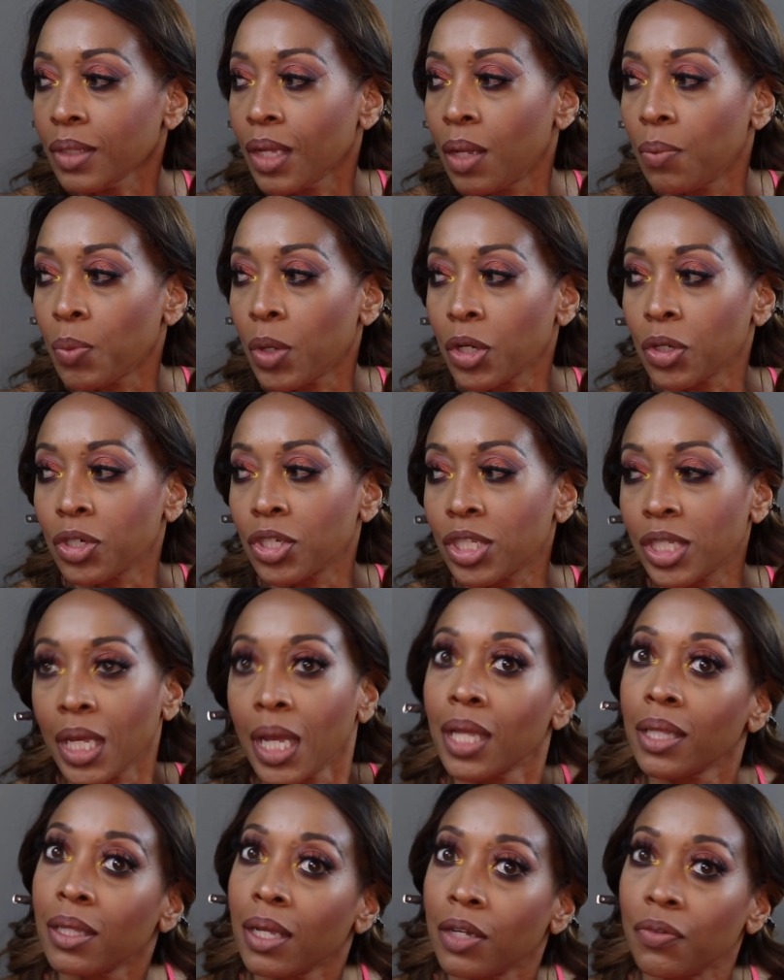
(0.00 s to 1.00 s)
I'm not going to say
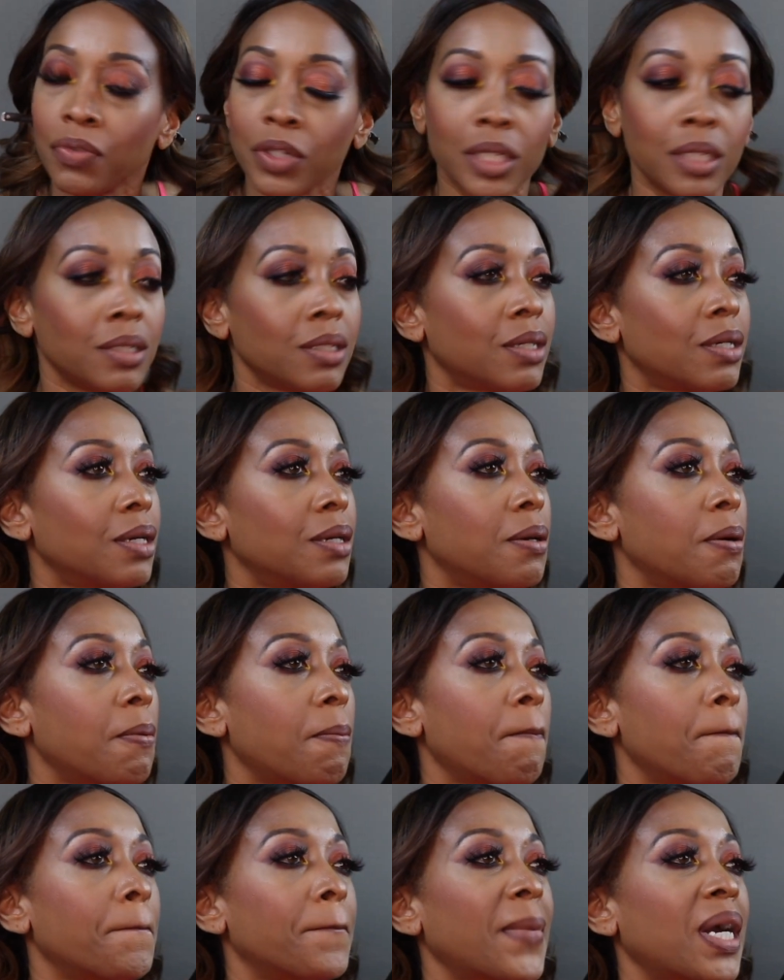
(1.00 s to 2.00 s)
I love it,
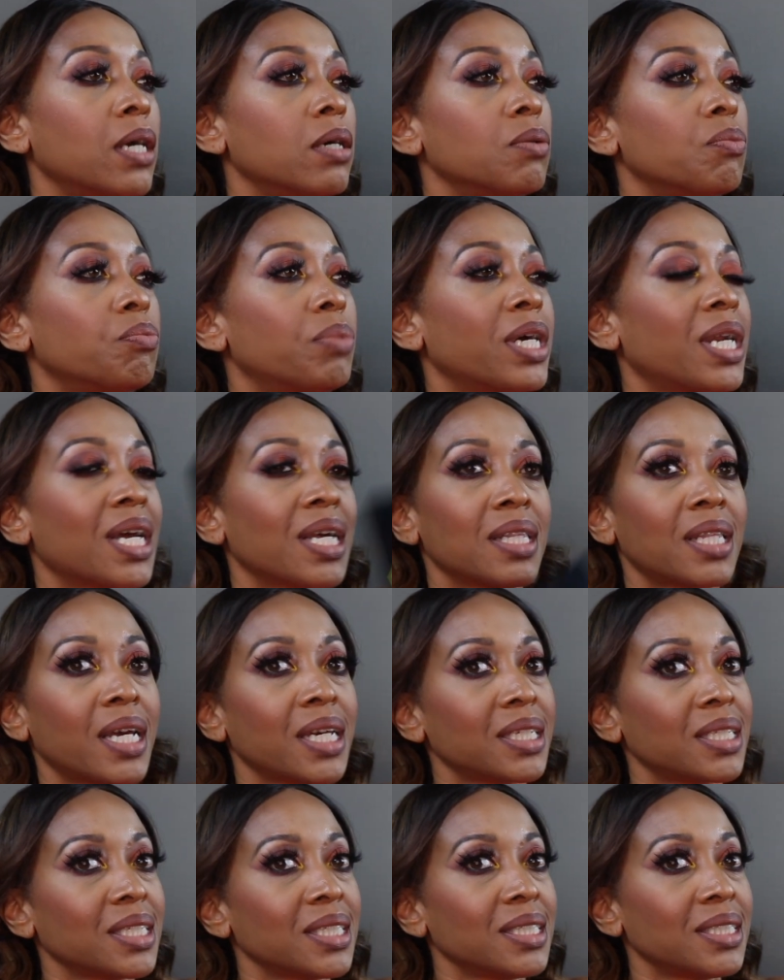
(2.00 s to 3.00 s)
but I
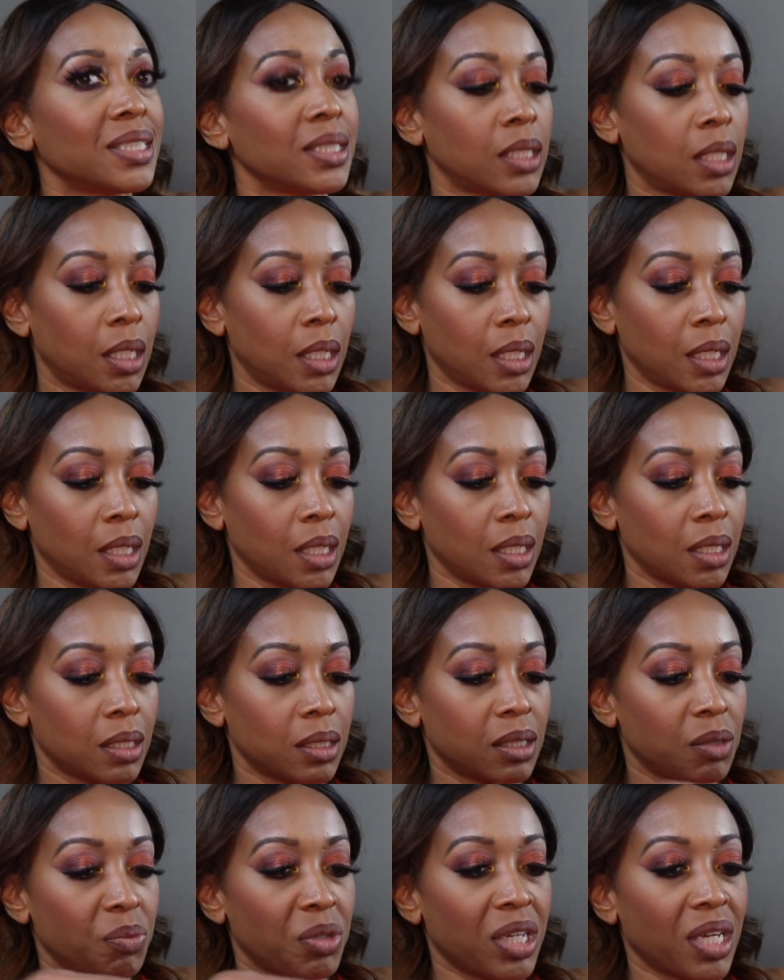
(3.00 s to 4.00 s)
like it.
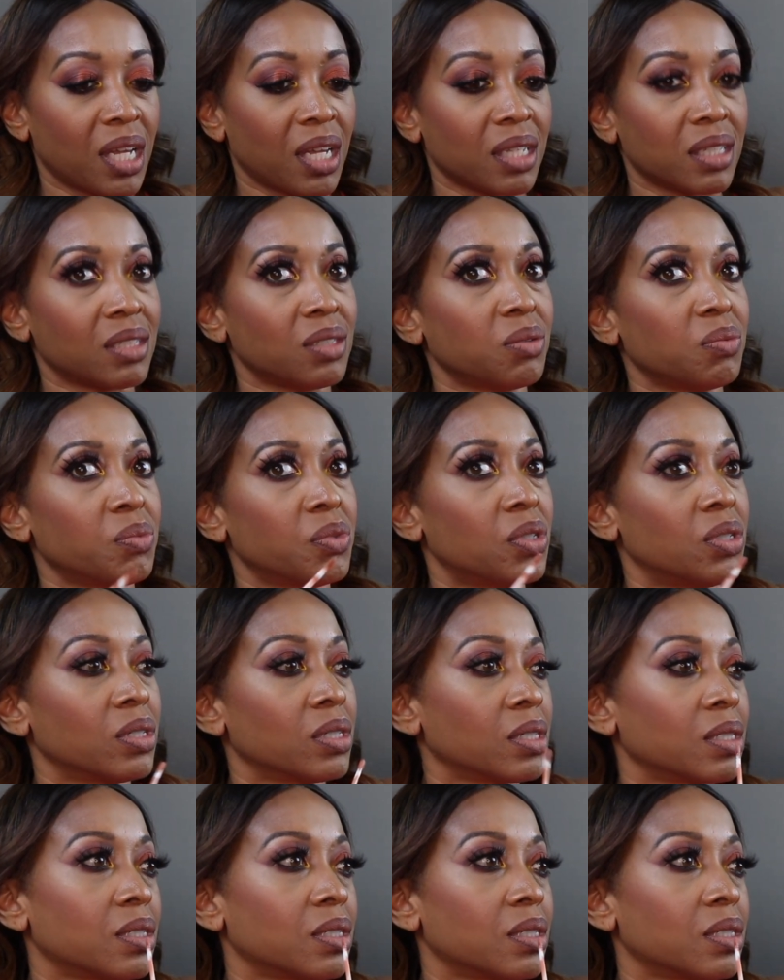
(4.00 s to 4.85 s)
Let me add a little more.